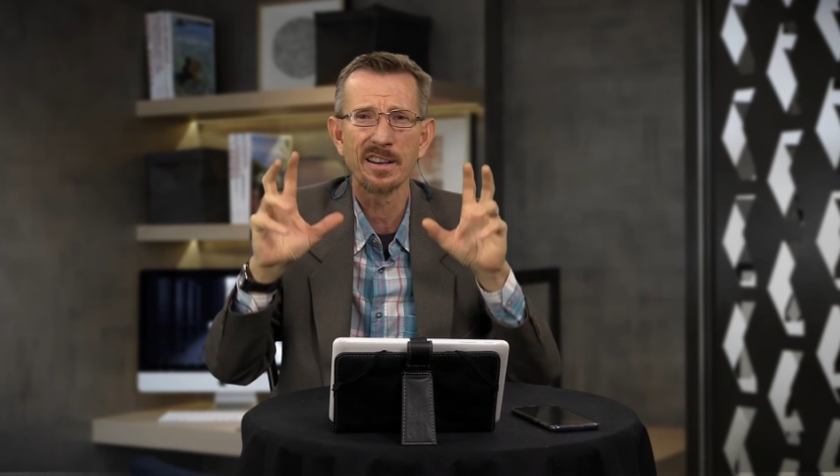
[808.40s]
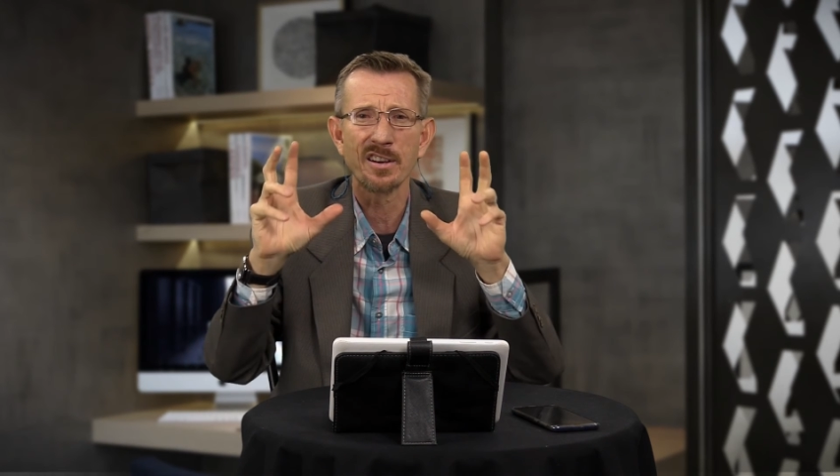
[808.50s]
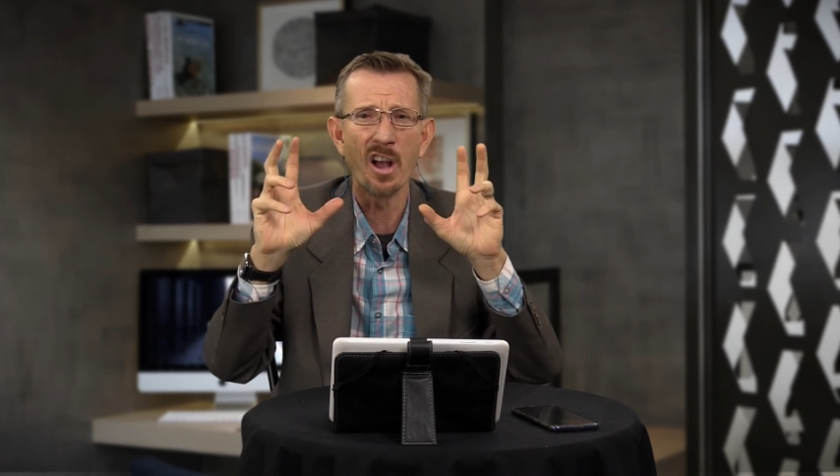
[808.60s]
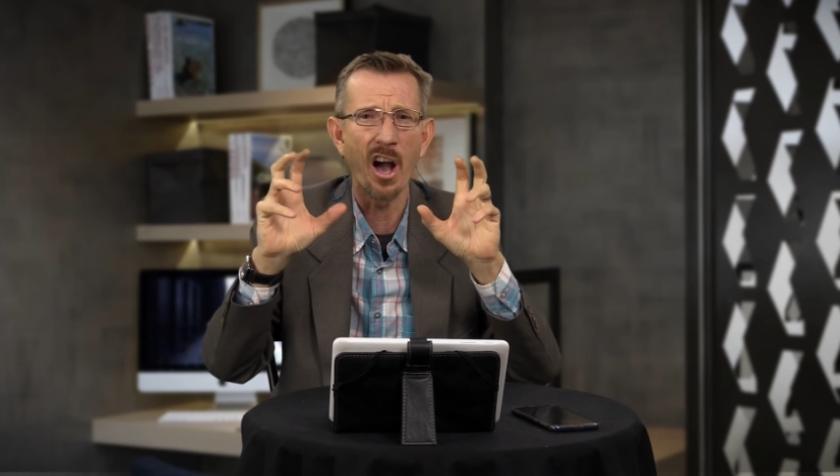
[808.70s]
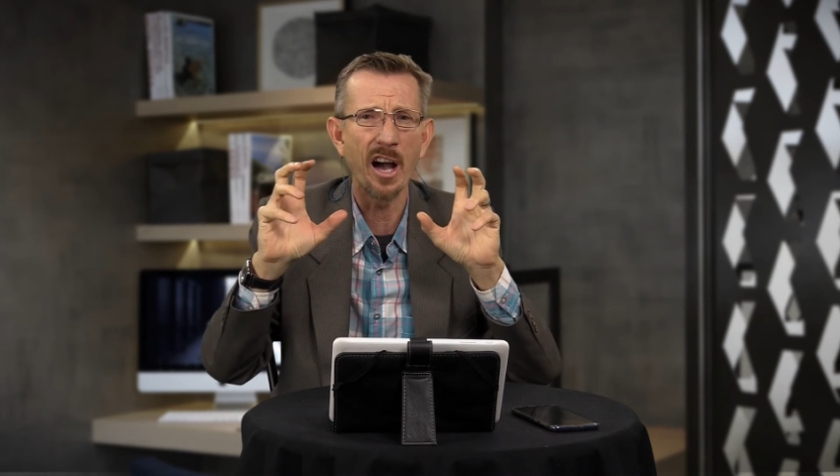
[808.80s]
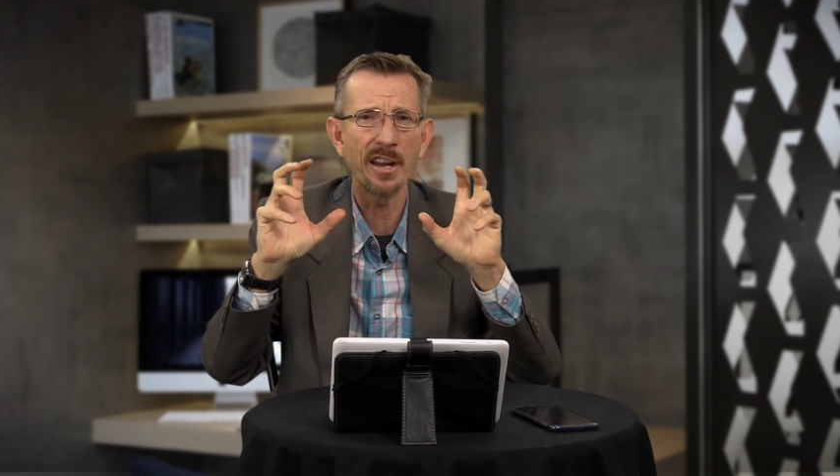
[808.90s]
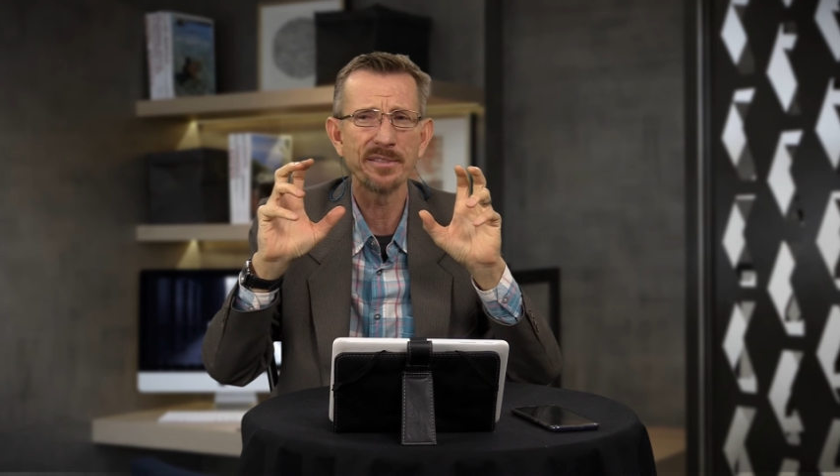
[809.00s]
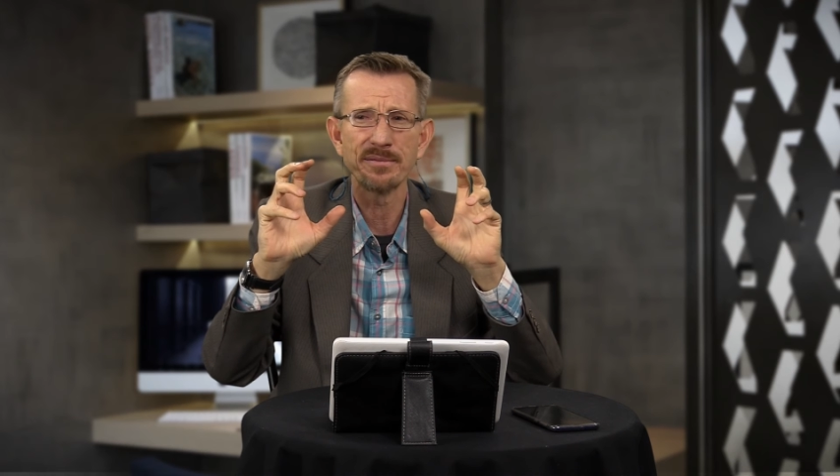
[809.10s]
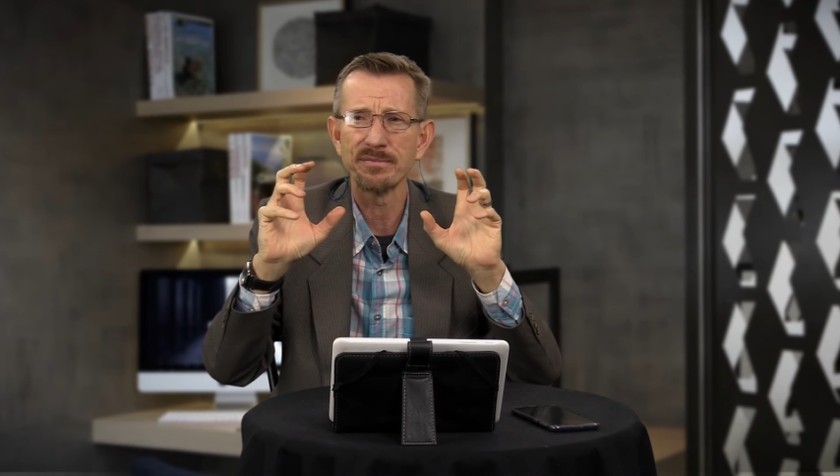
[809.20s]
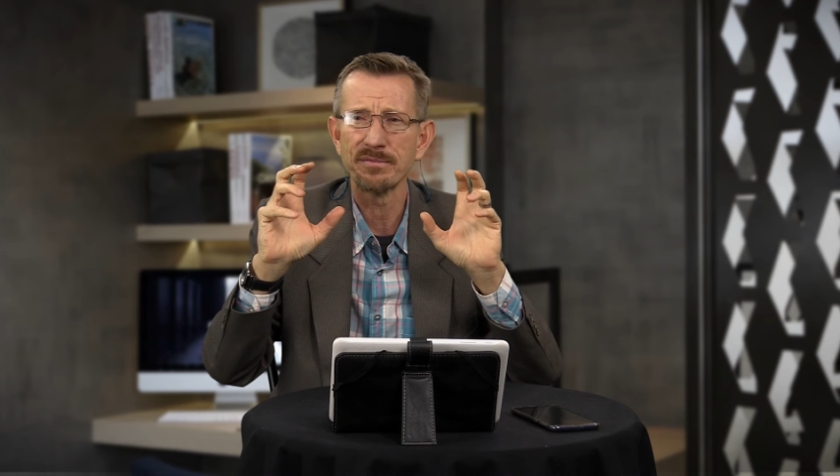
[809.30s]

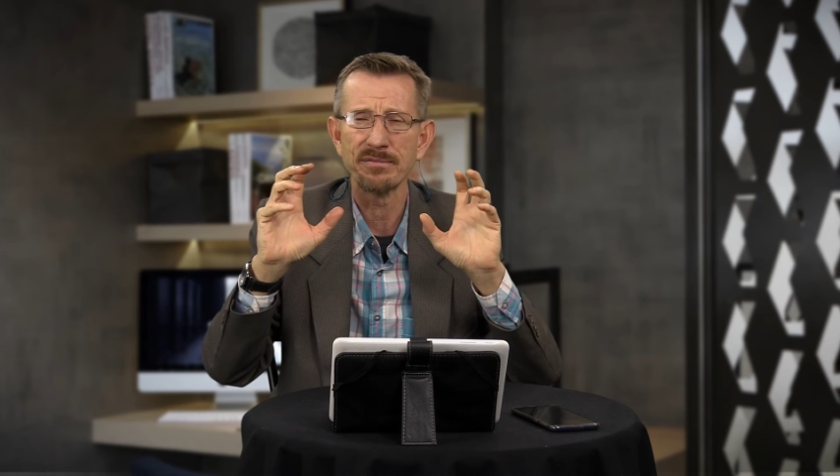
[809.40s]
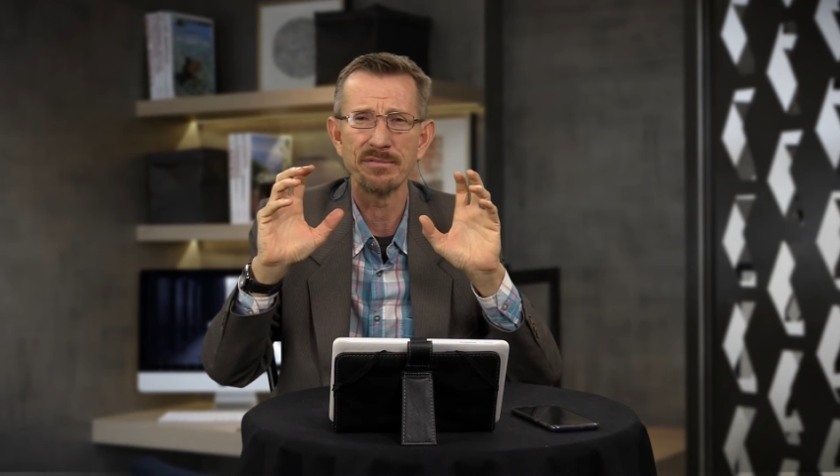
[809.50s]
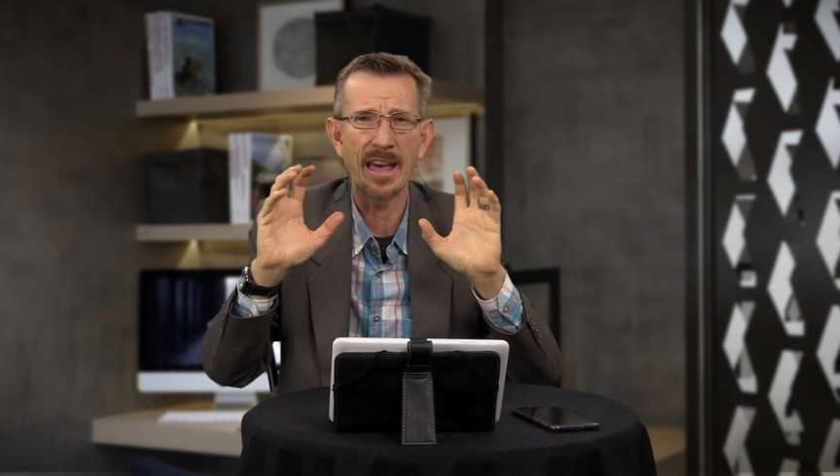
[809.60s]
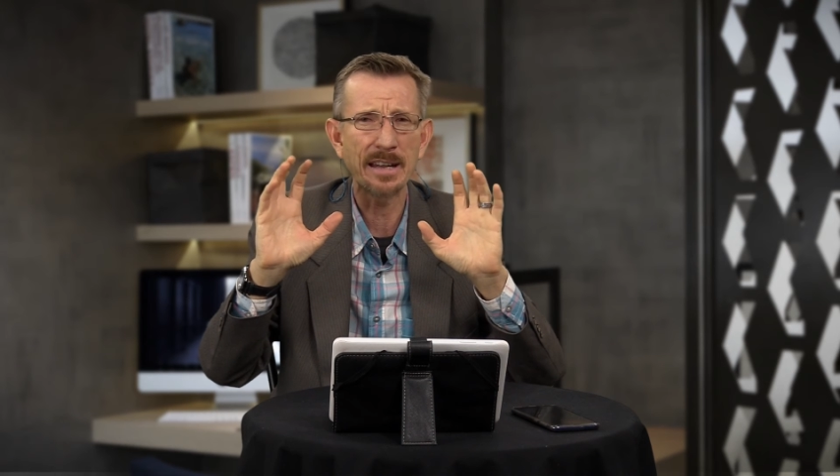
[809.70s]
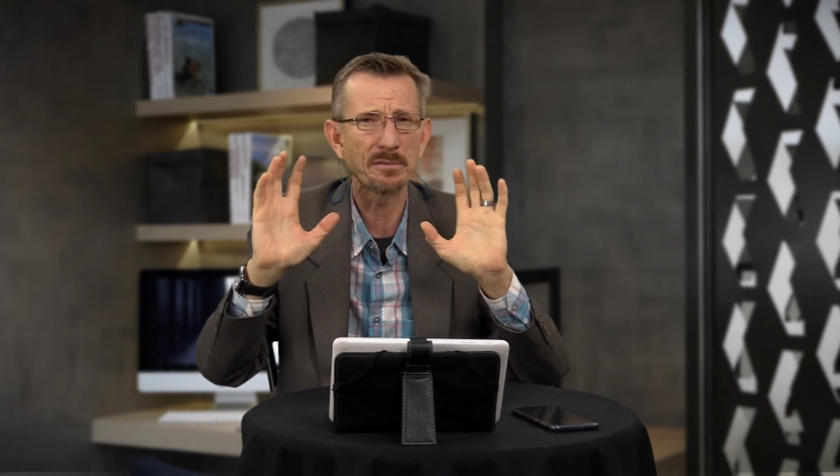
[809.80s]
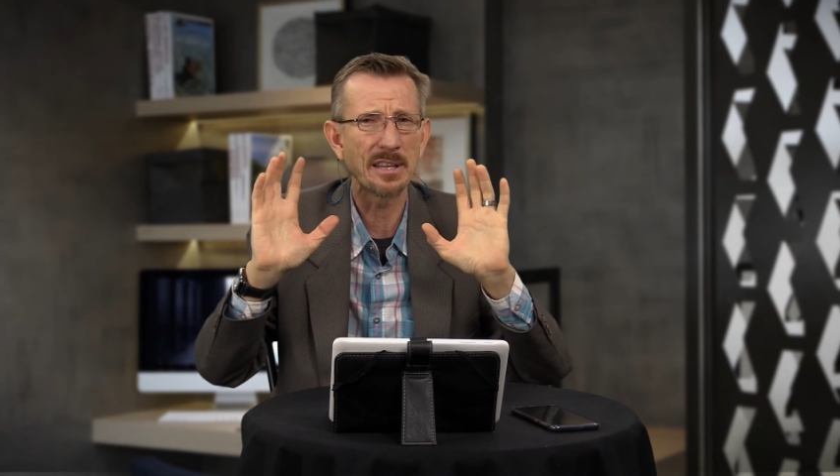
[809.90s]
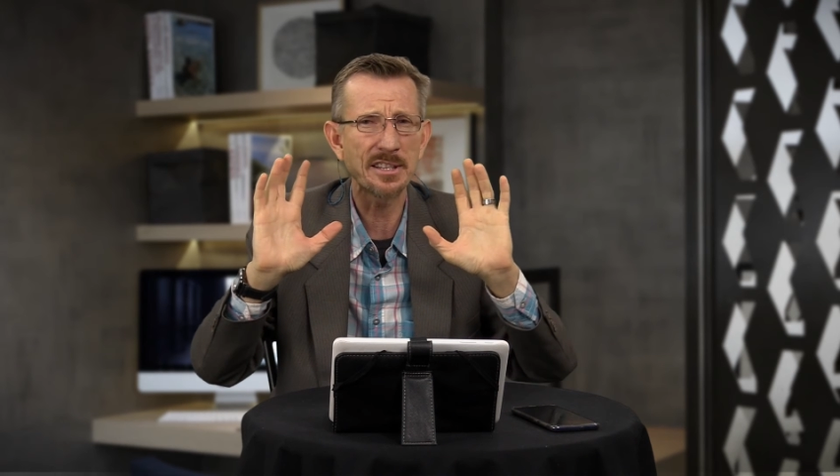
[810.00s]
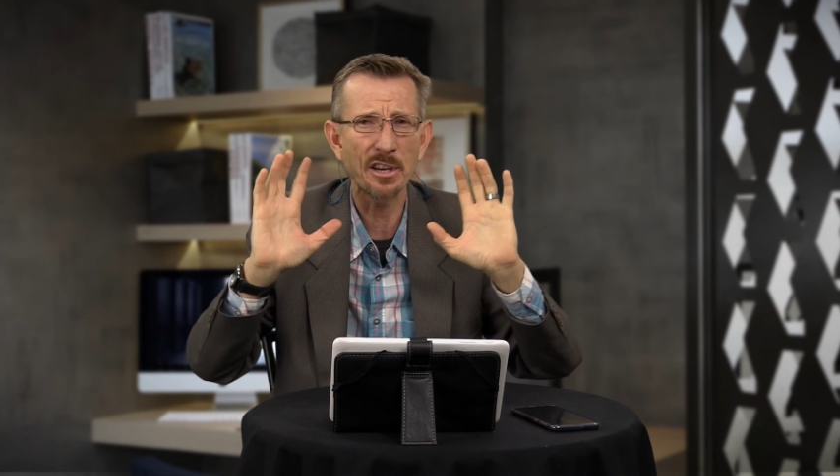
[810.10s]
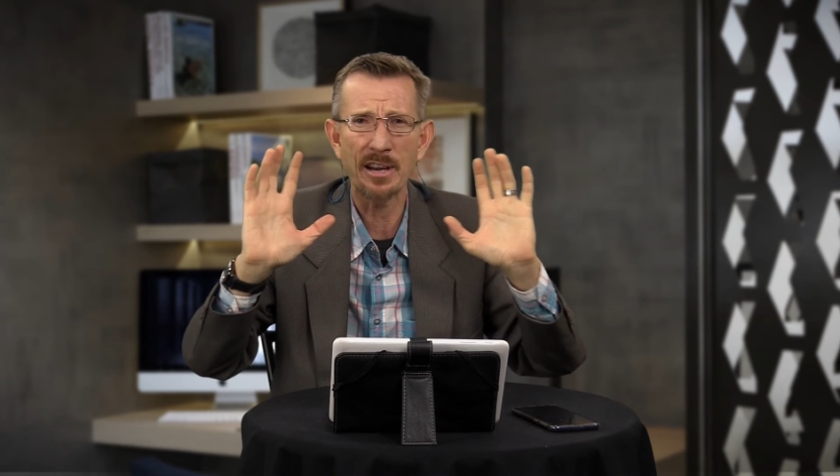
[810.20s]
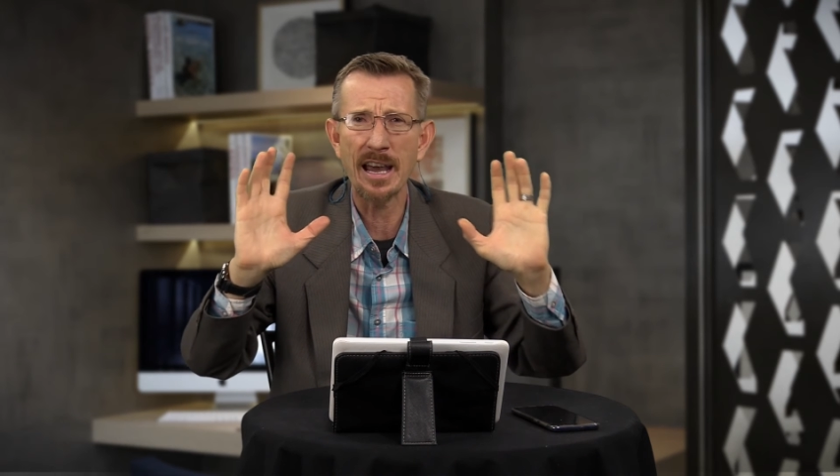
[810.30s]
God,
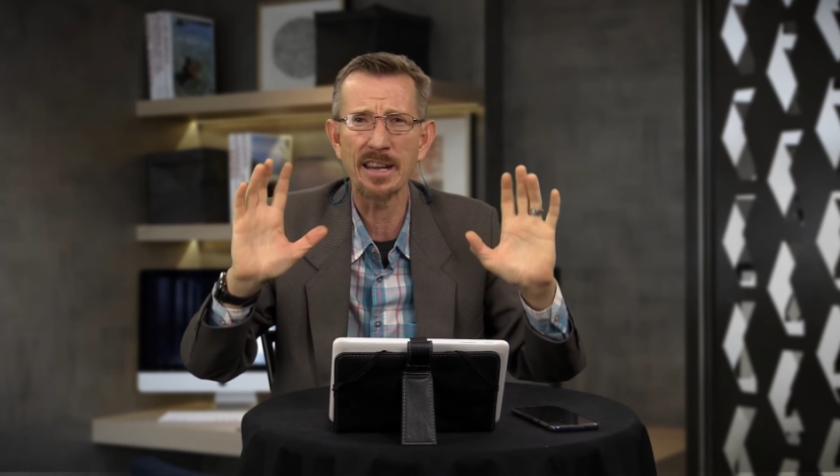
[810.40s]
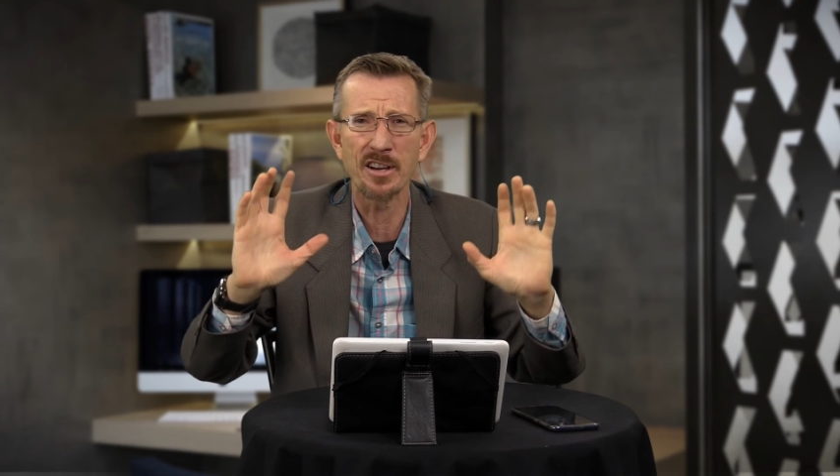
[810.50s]
that's okay.